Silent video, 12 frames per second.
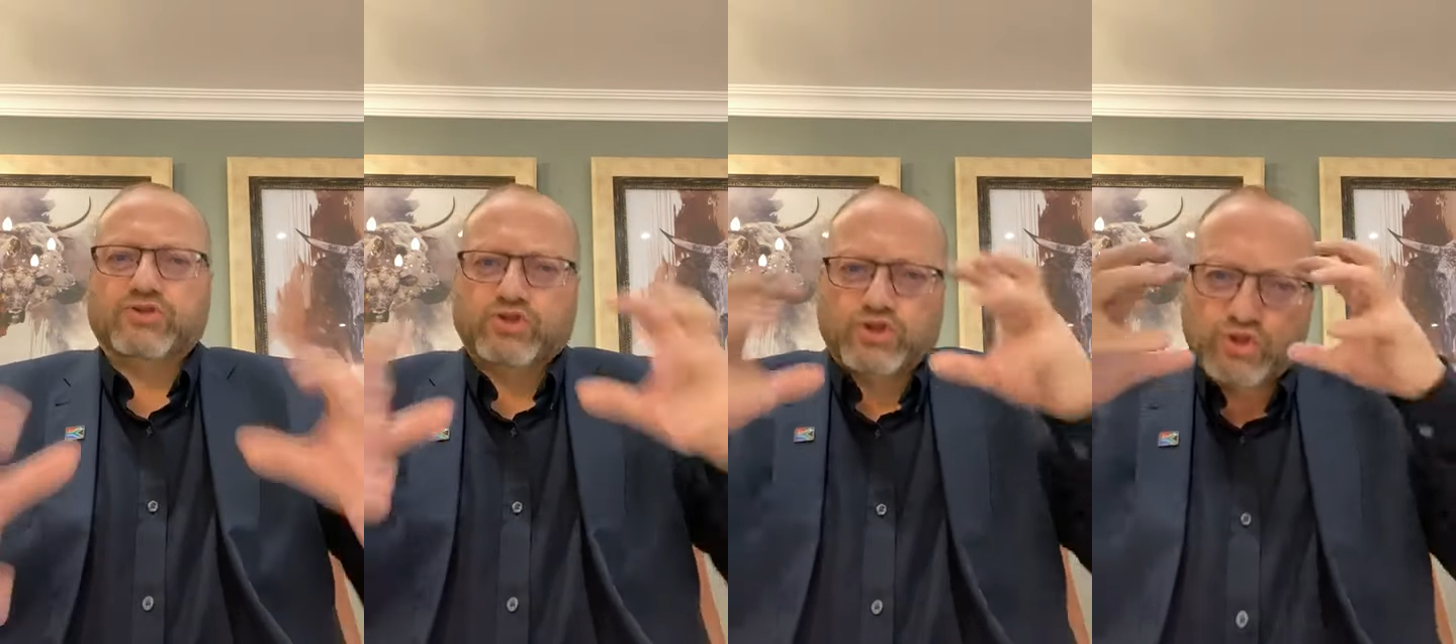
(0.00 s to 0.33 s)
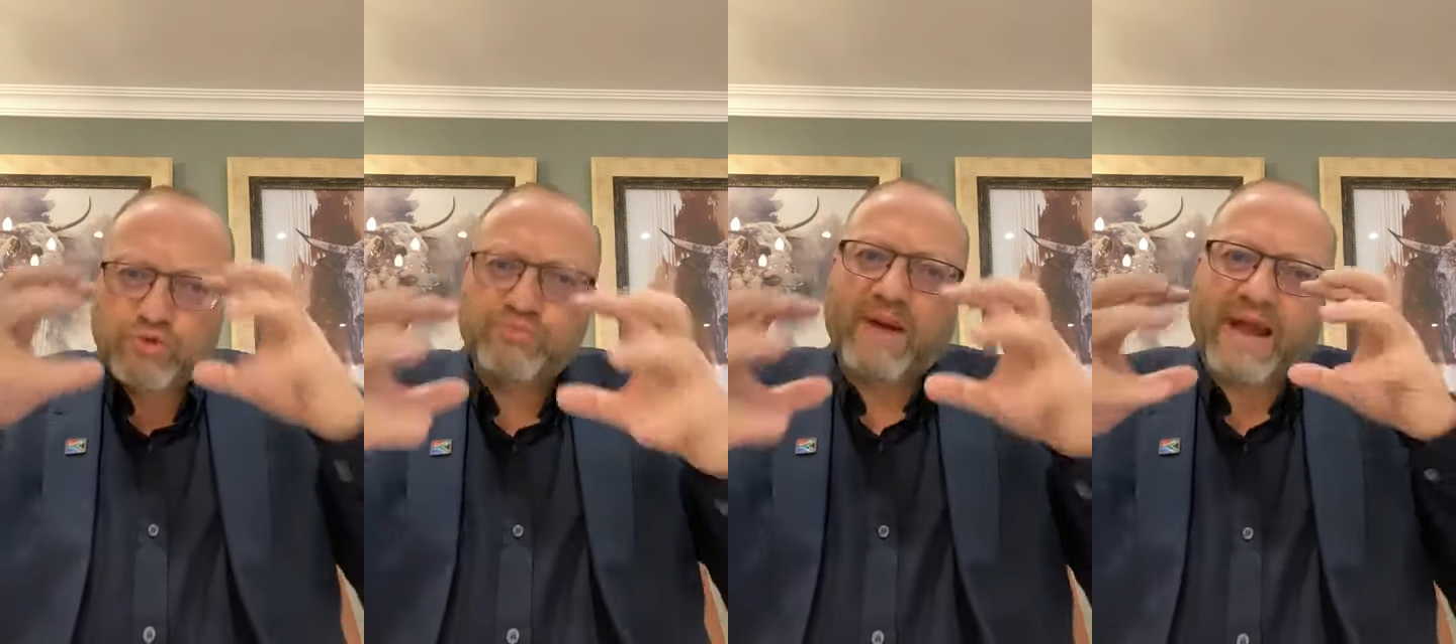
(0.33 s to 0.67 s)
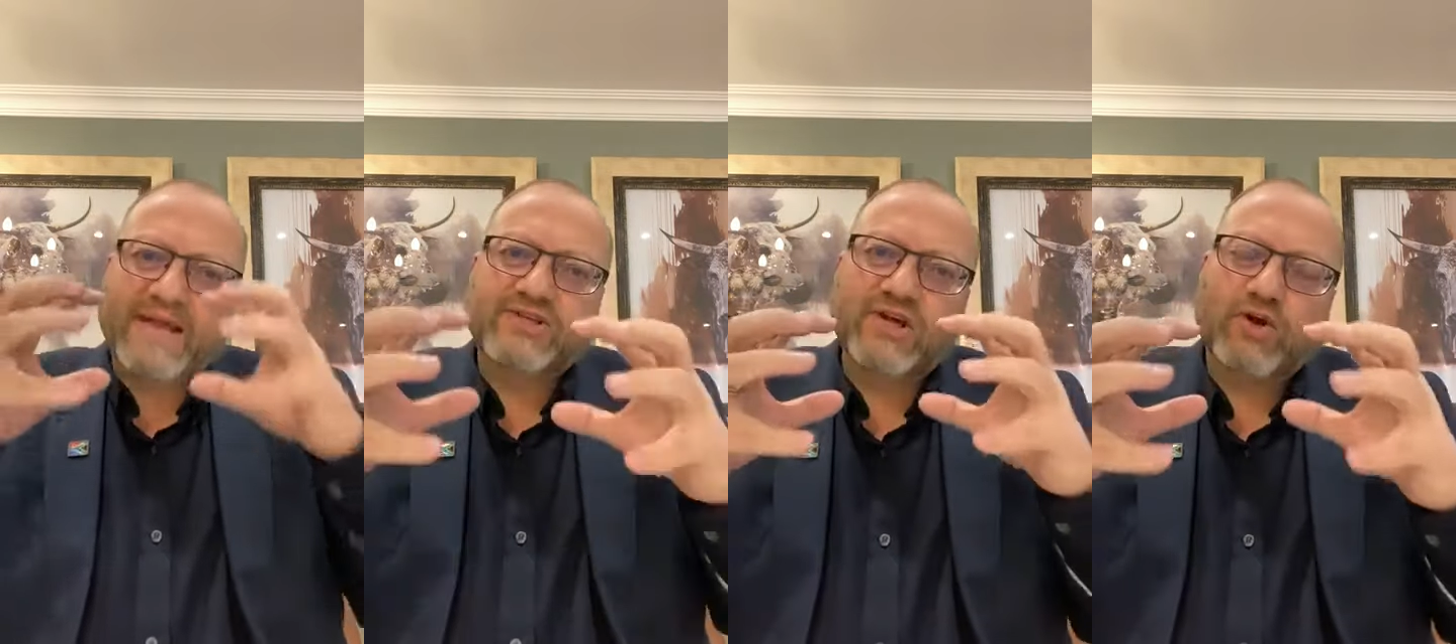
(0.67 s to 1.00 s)
are two
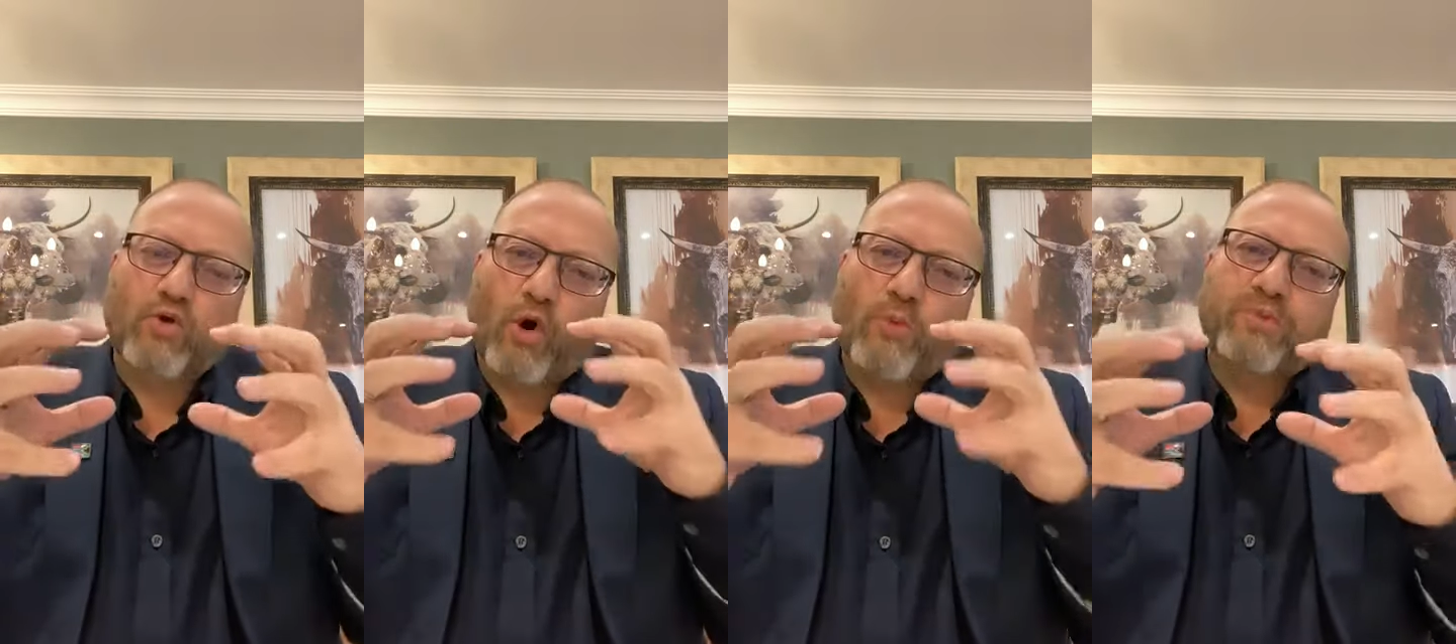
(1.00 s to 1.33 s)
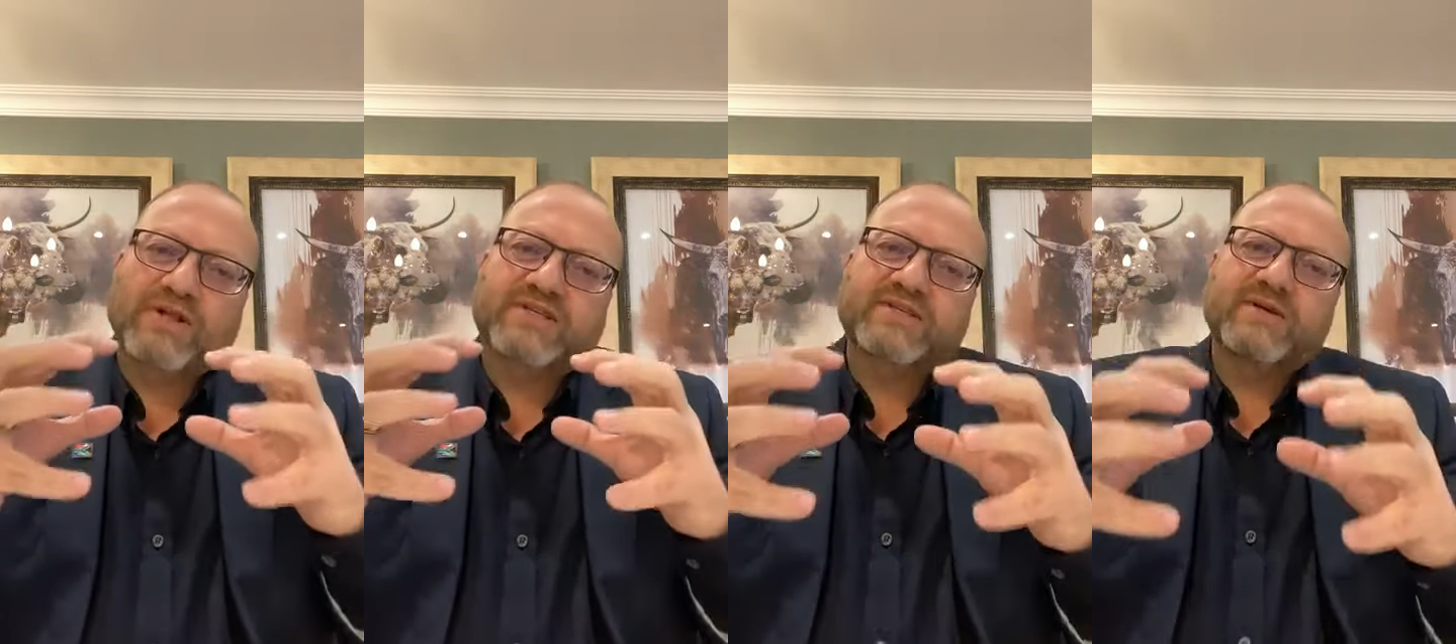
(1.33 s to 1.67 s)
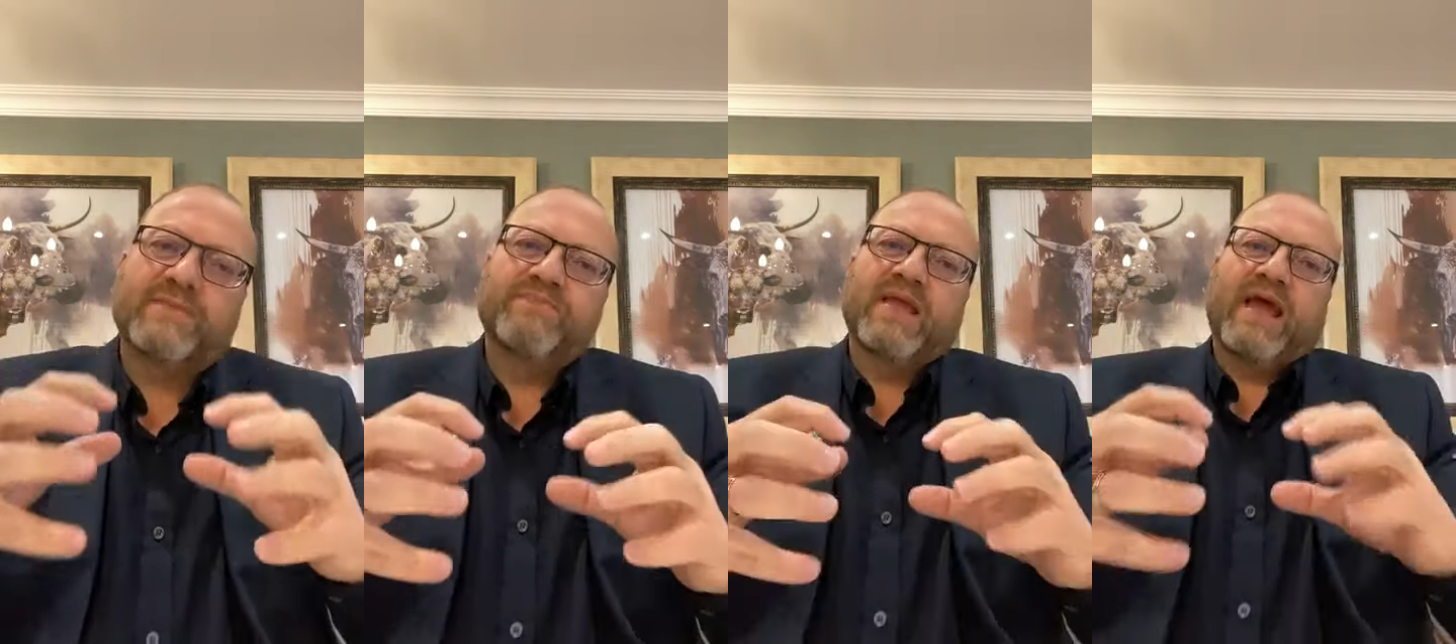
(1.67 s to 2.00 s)
major corporates